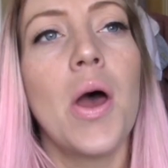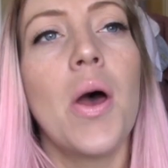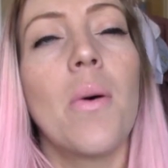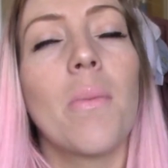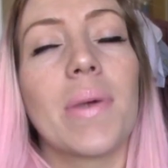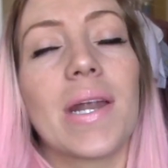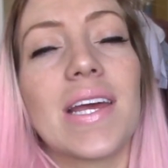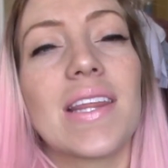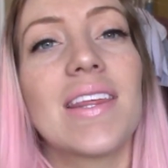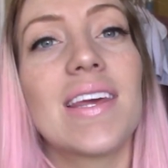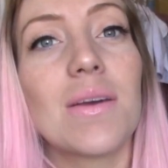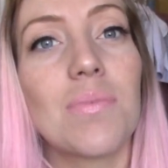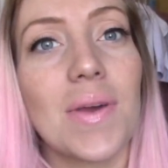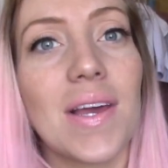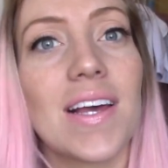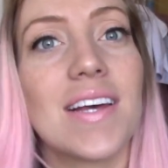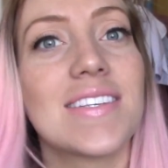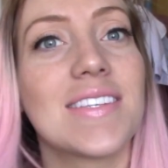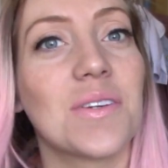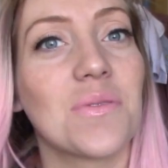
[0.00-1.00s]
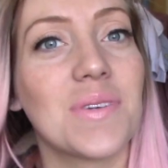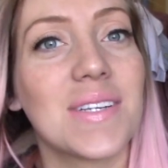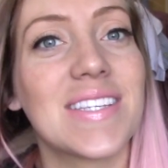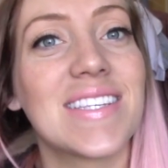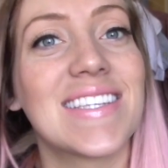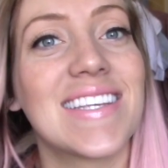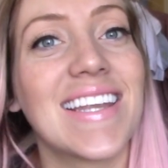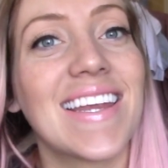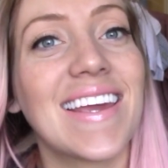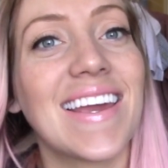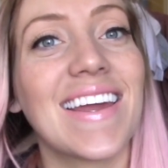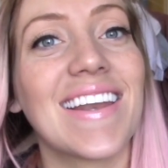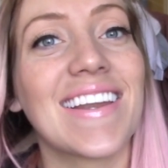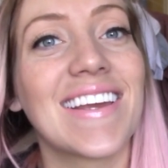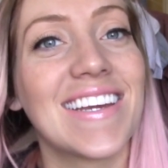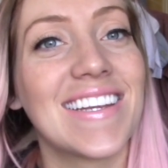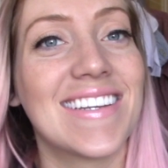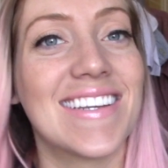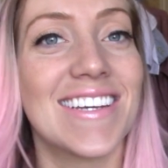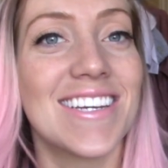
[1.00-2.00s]
But I think because it was sitting in
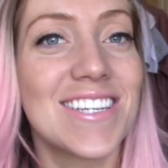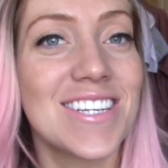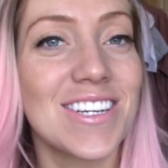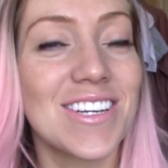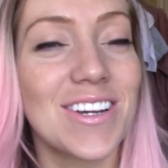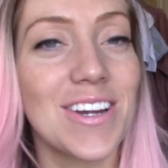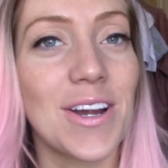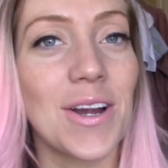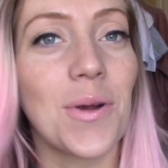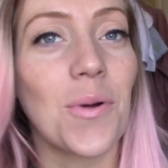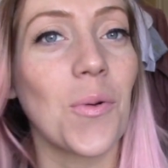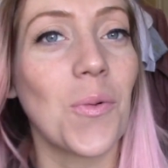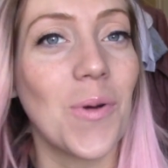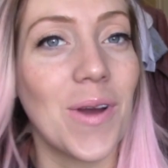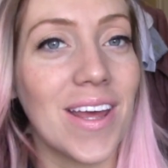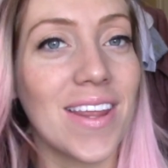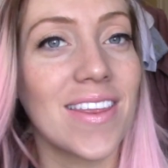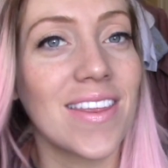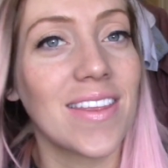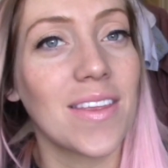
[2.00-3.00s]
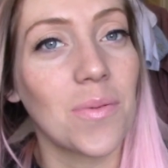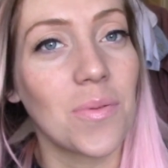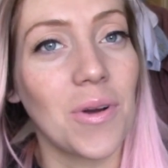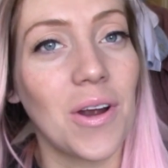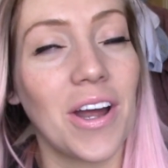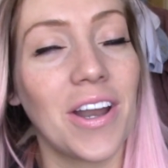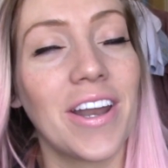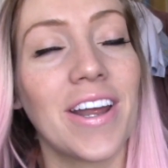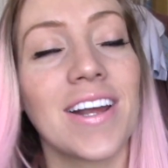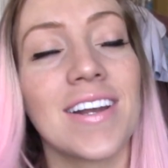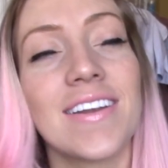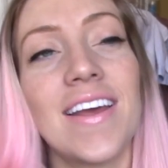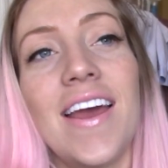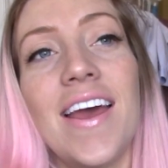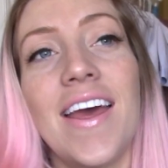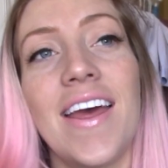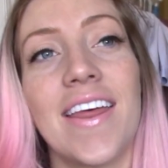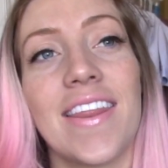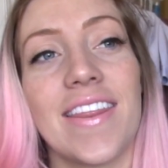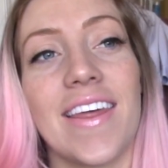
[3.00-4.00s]
conditioner with the product,
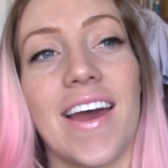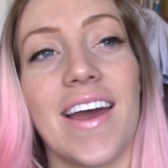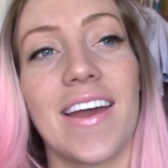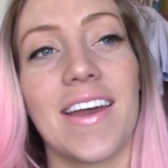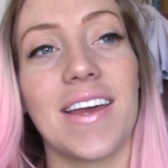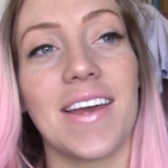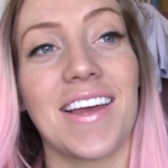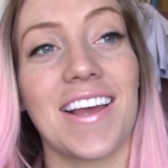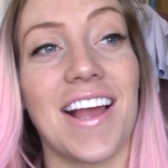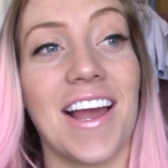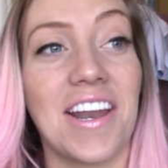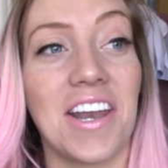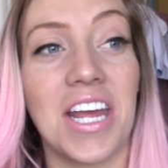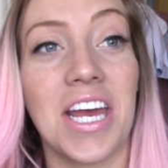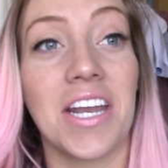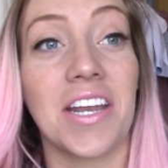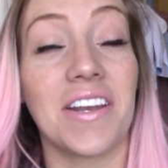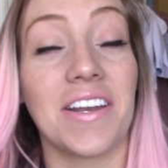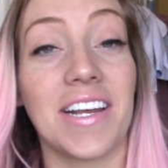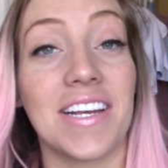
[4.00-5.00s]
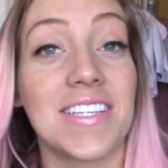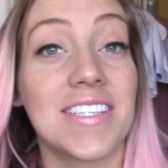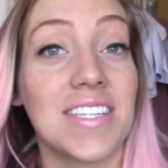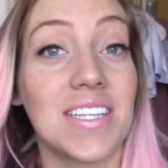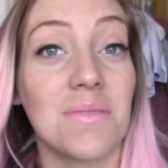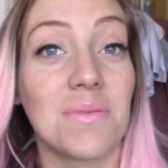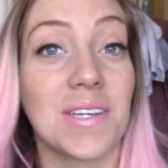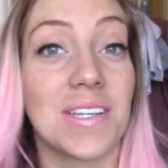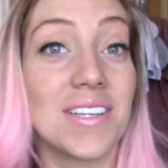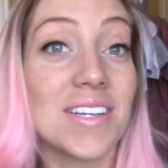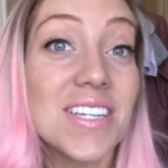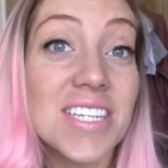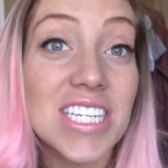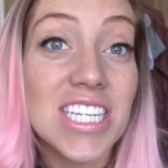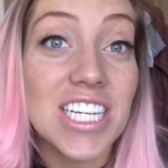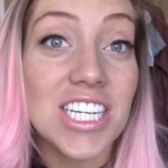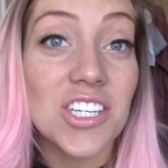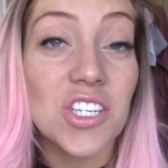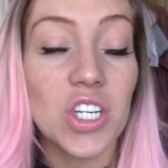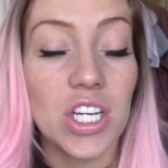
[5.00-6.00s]
that it kind of had a nice deep
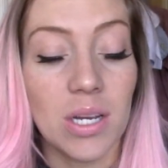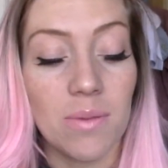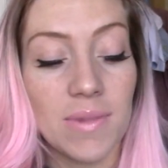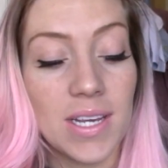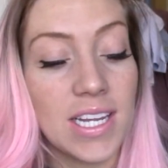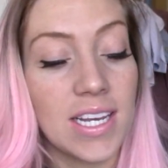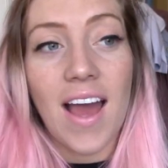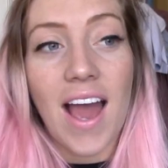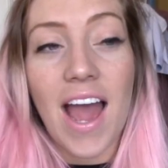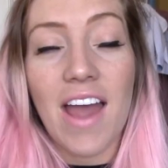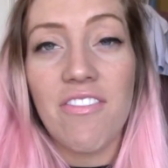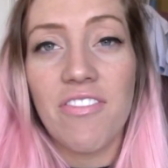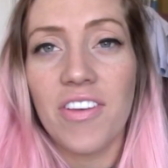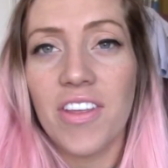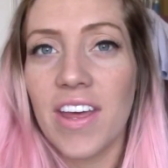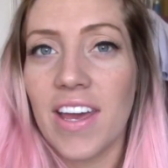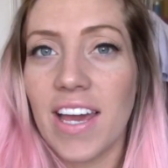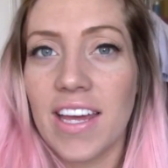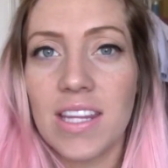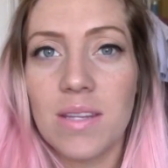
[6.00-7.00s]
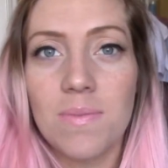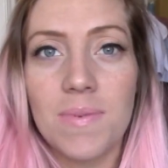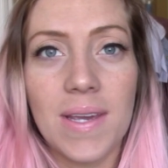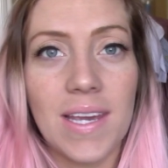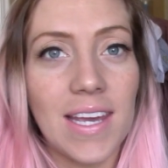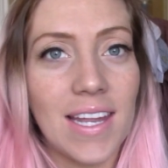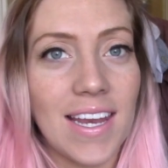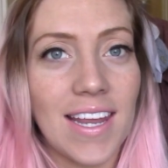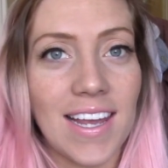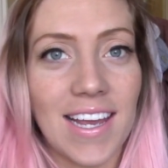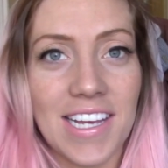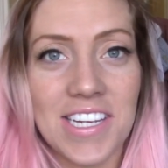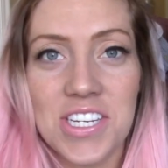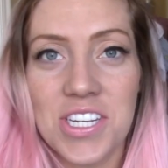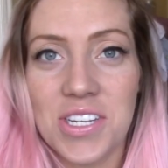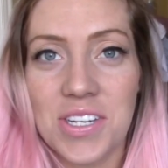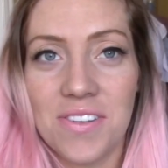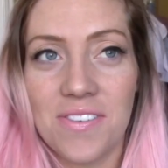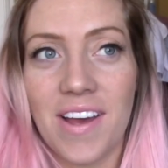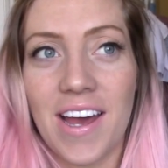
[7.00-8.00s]
conditioning treatment. I feel like at the beginning I
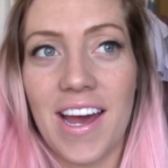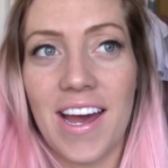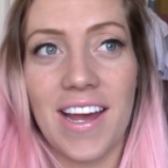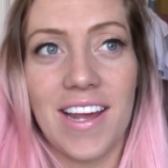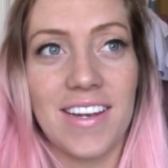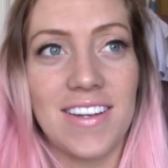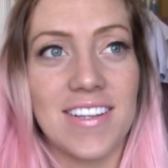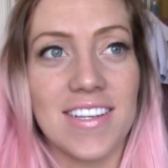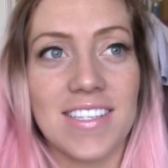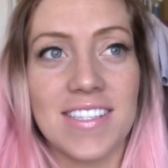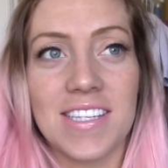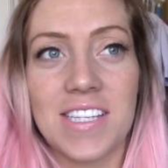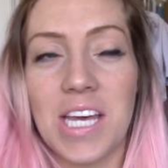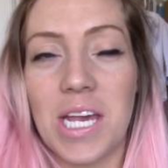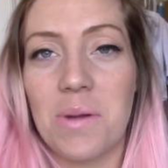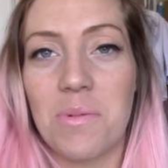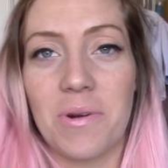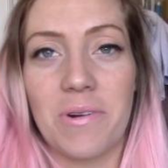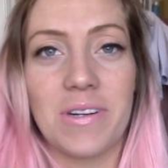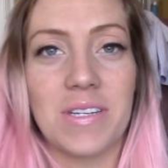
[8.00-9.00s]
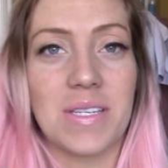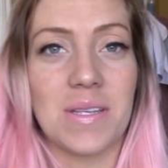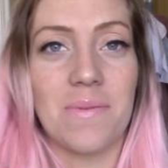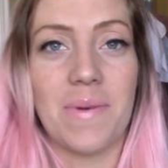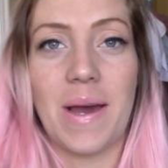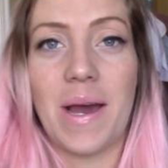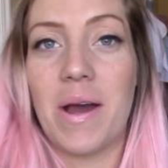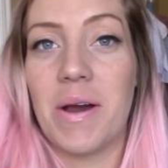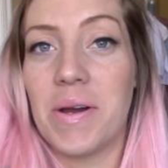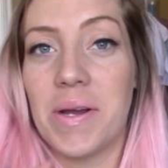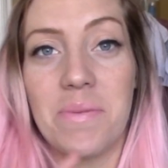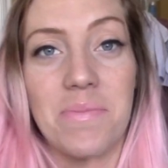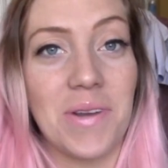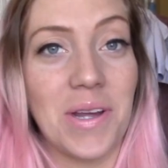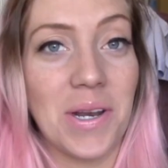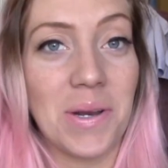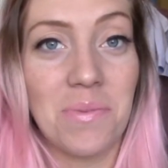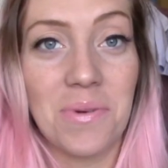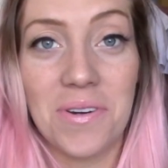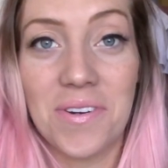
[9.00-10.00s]
should have had disclaimers about how I'm
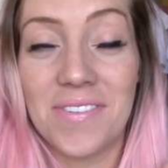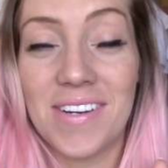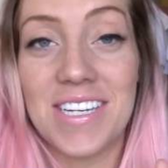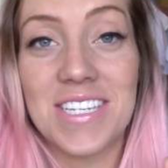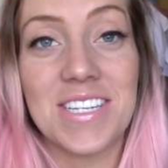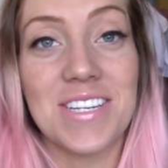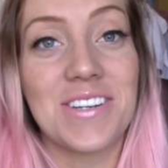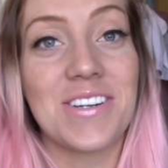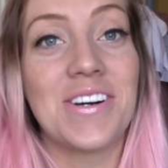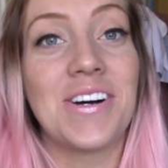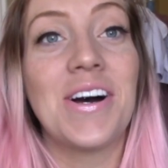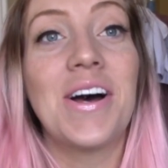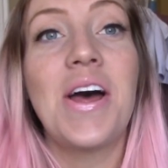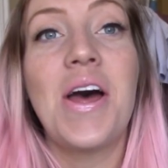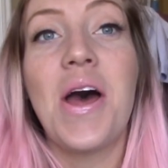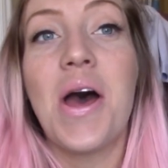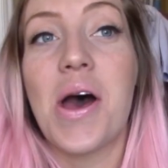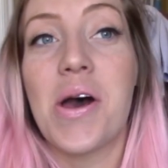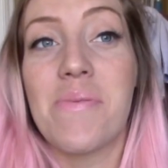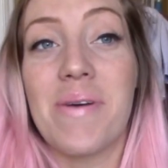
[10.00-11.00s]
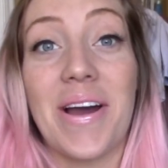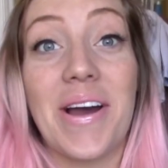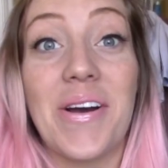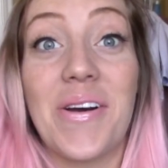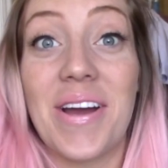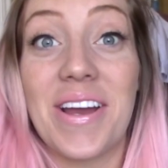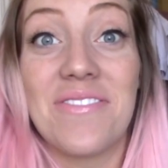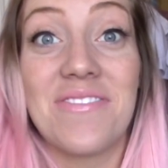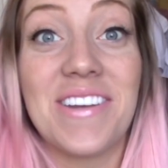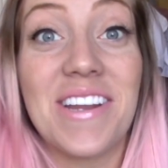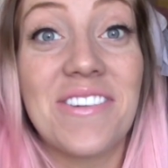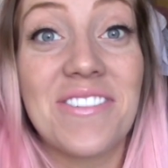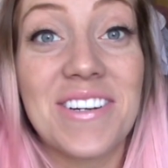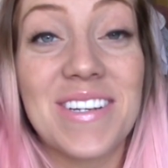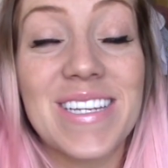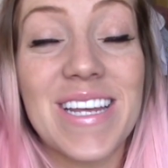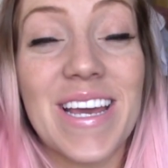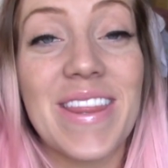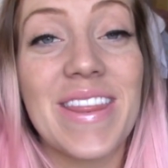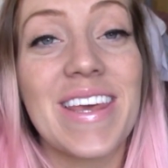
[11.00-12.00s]
not a professional, about how I've never
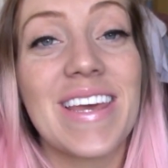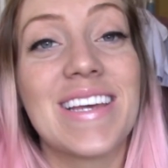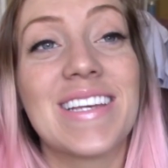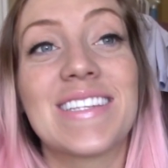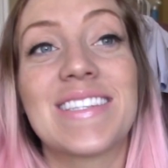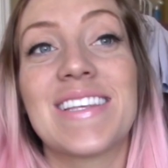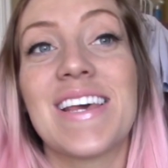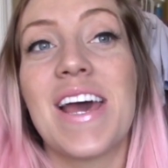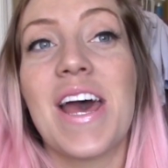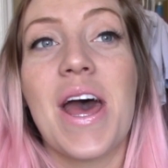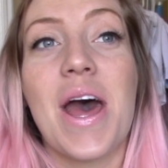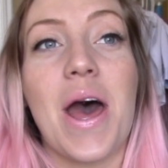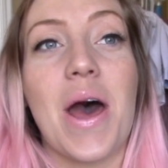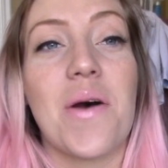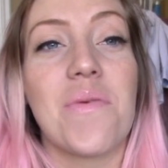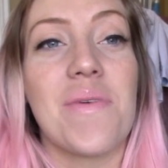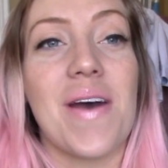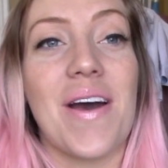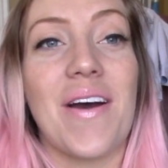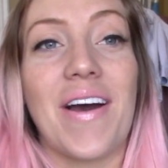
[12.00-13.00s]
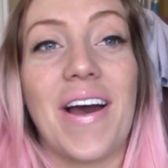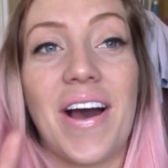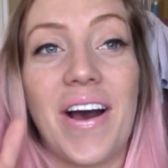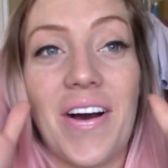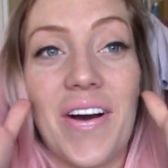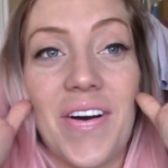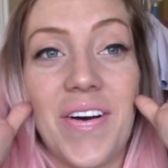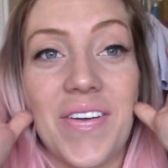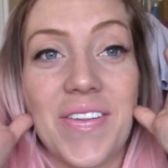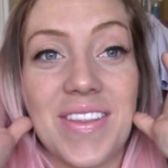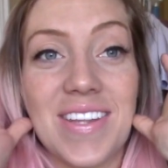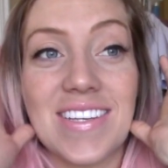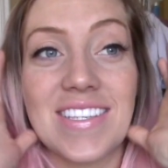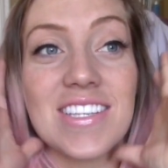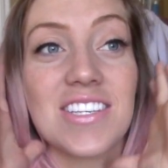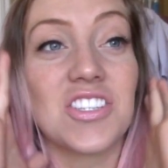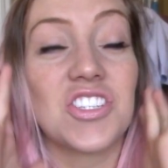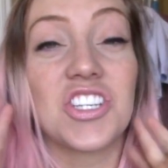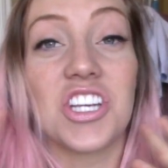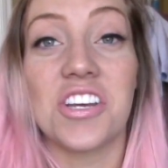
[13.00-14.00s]
done this, about how this
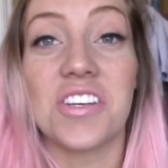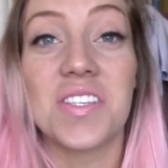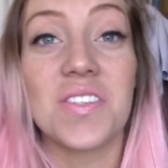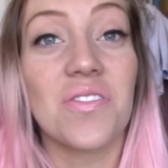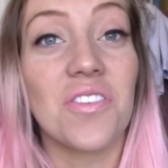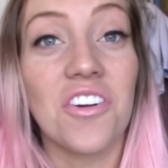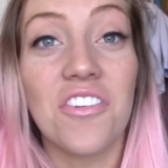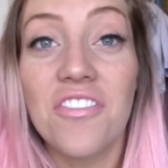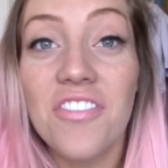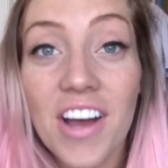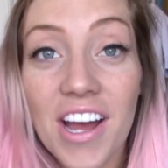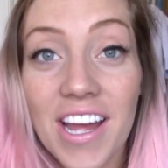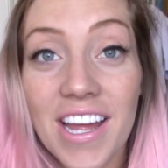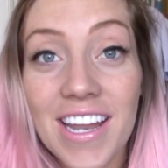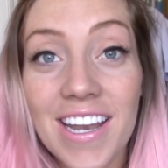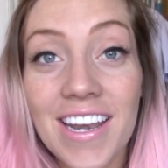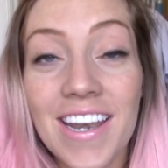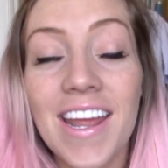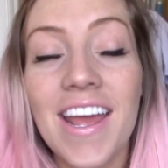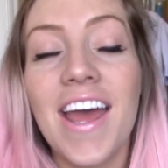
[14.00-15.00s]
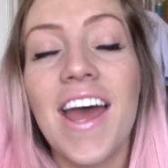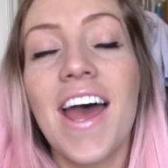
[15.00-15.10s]
is just for fun,